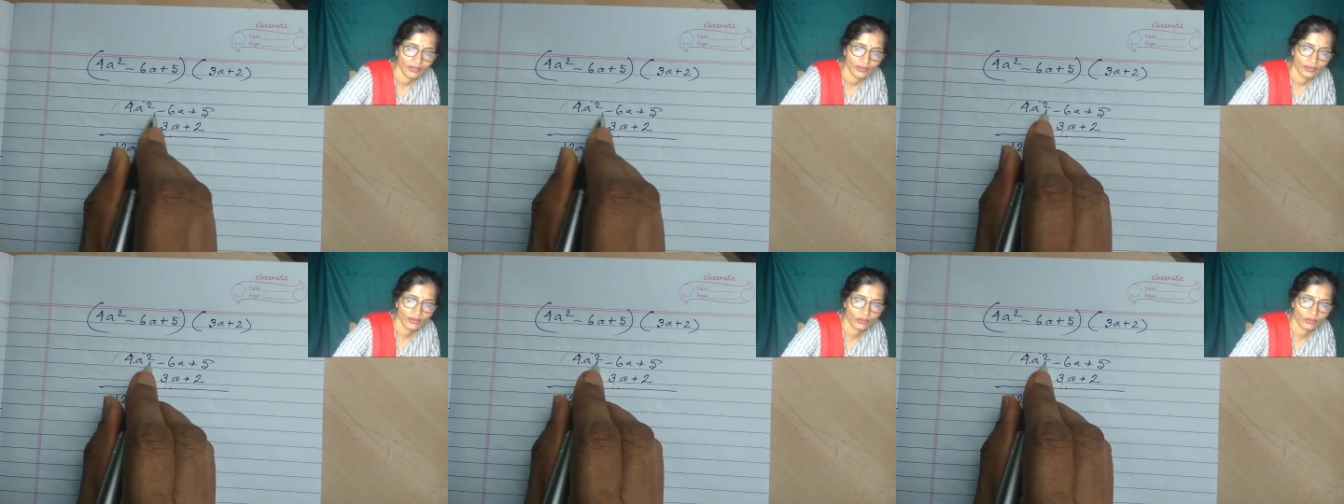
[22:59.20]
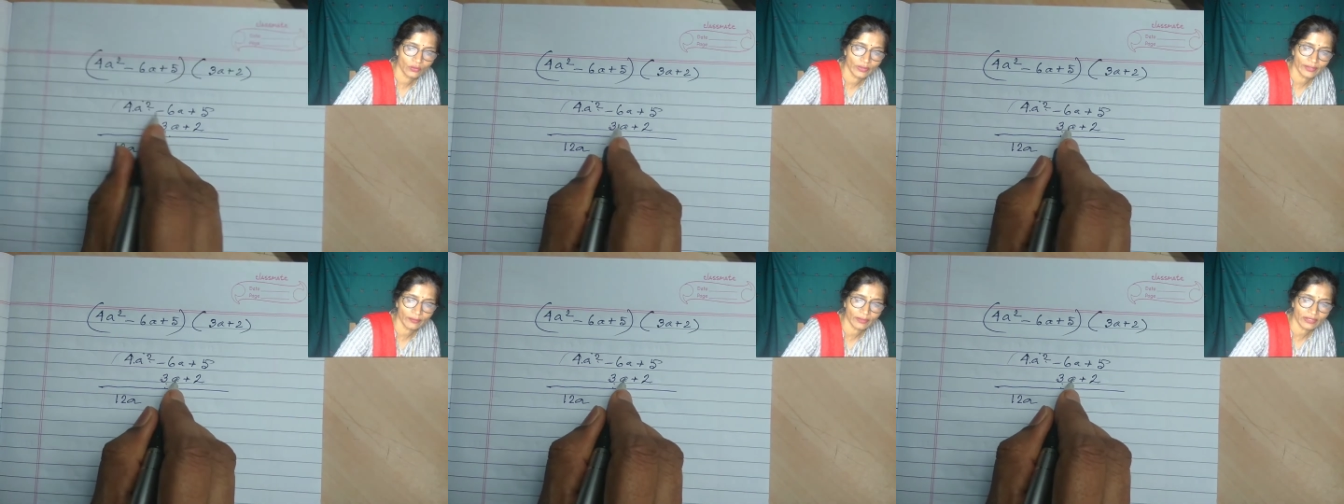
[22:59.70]
2 and
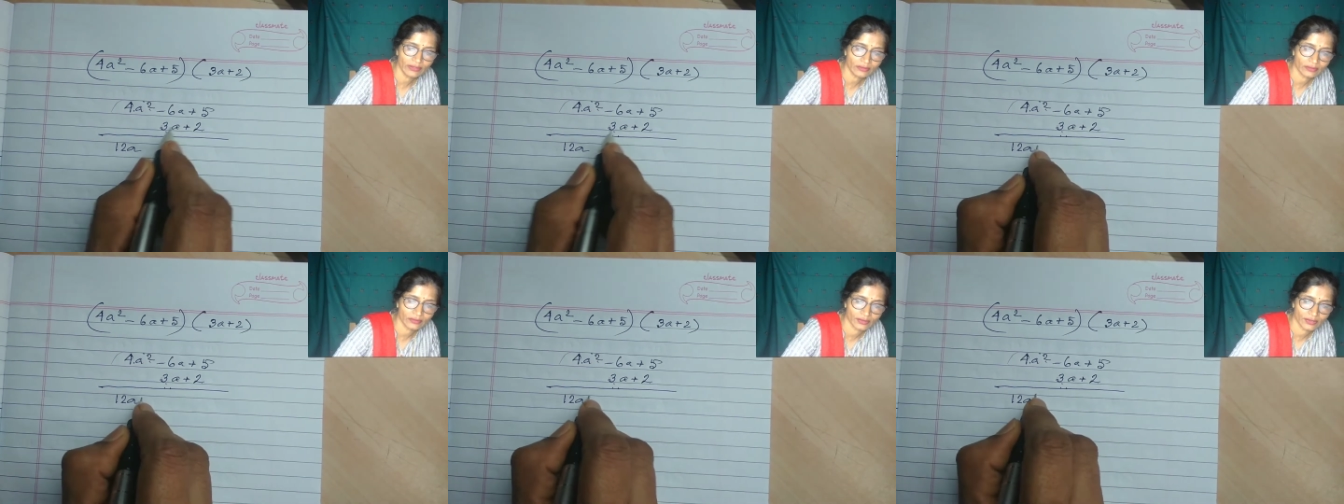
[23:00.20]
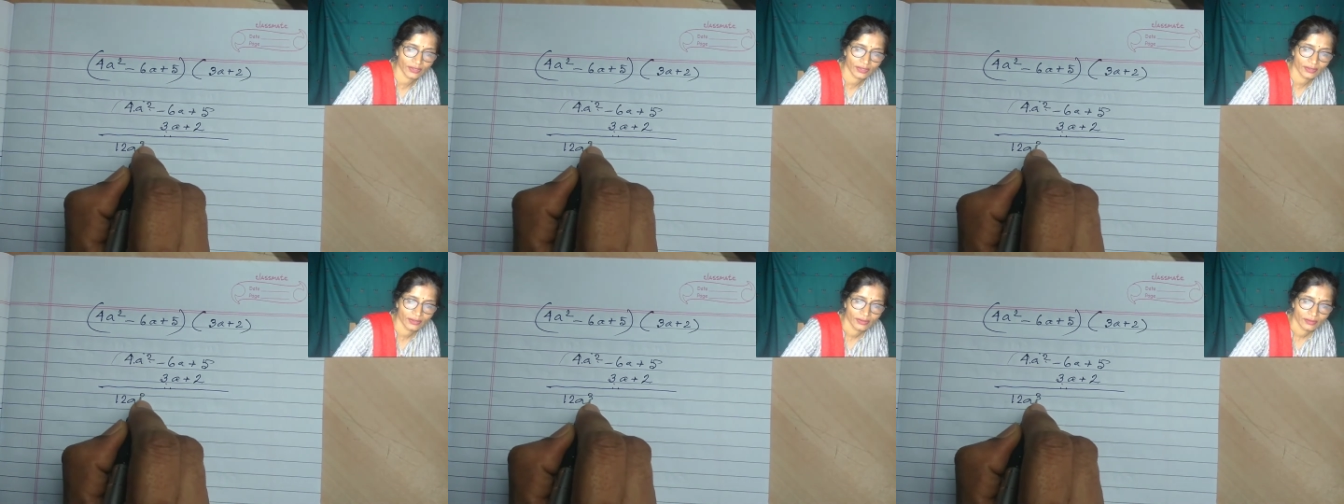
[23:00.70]
1, 3
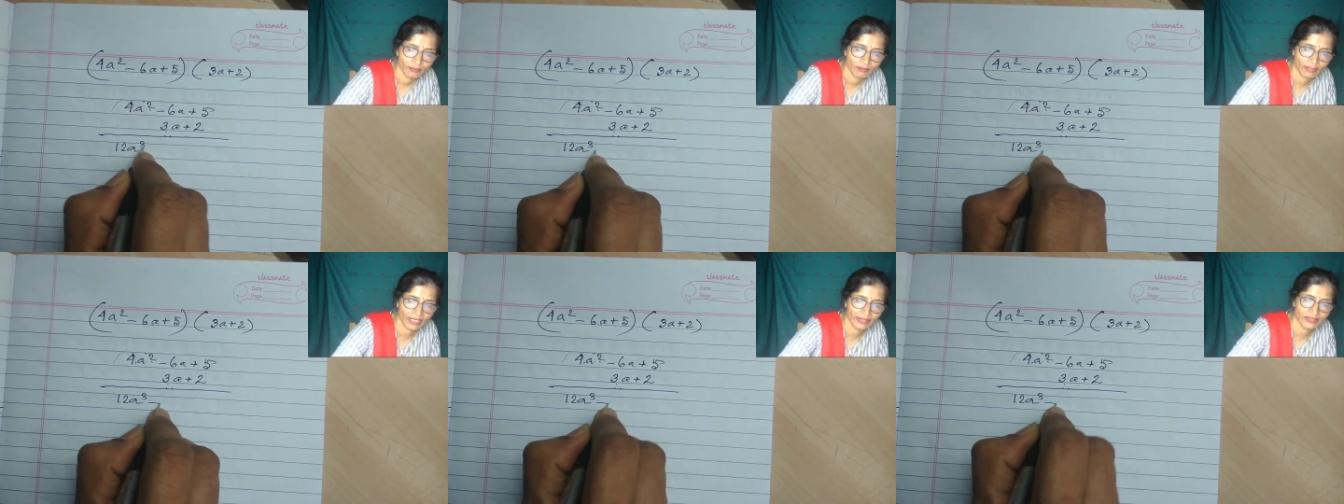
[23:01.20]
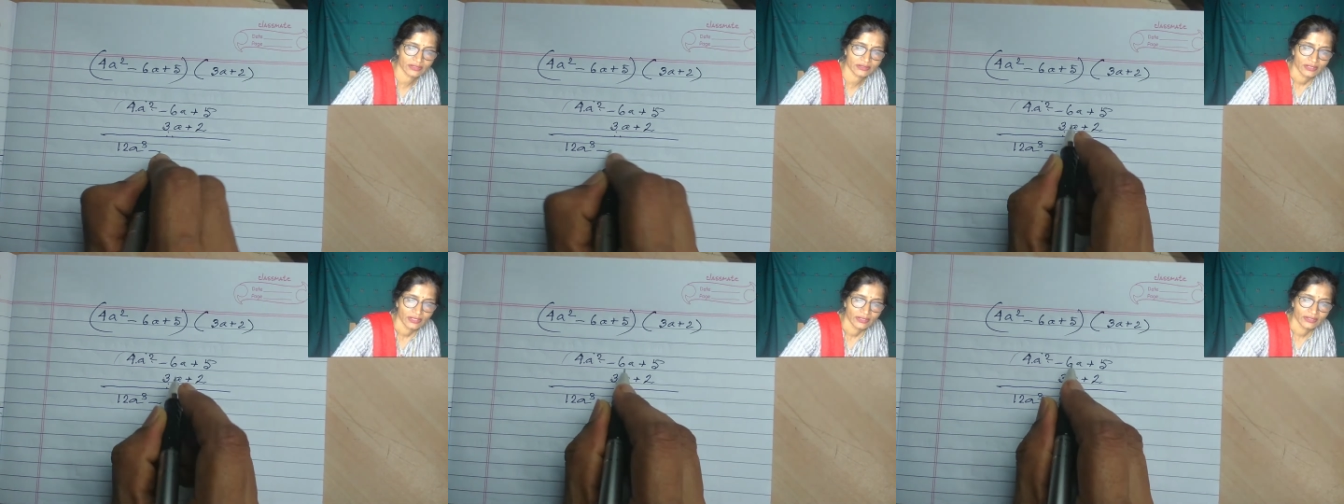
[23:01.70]
minus.
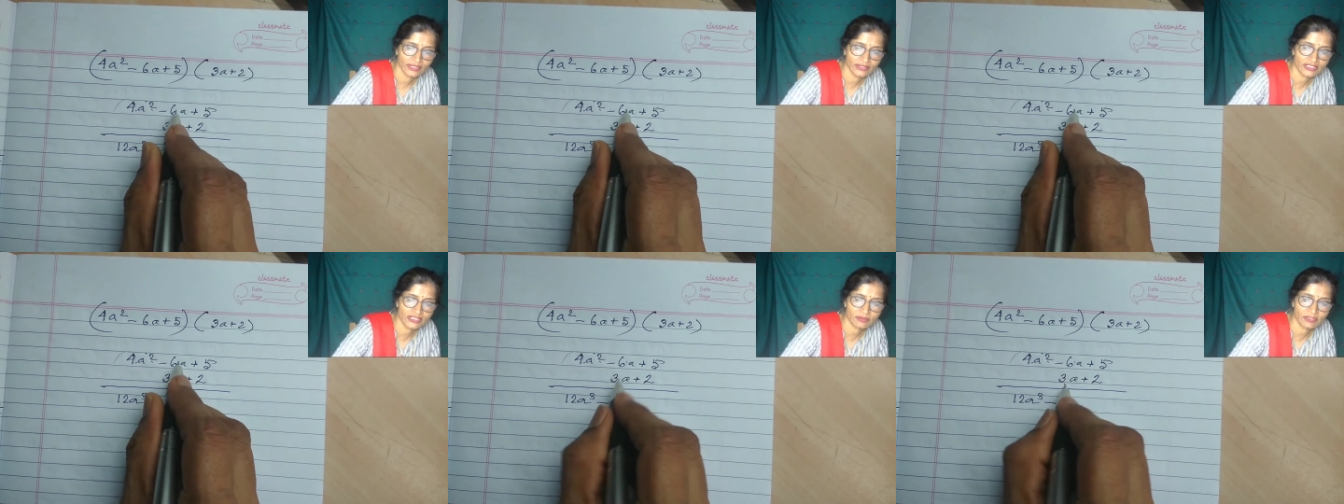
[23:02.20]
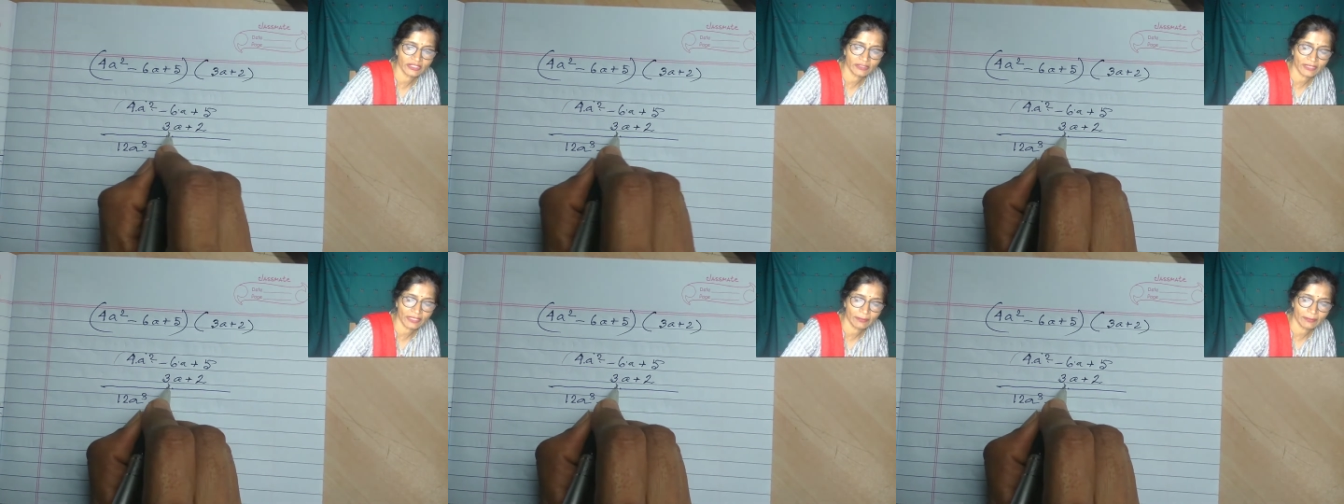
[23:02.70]
Then this multiply by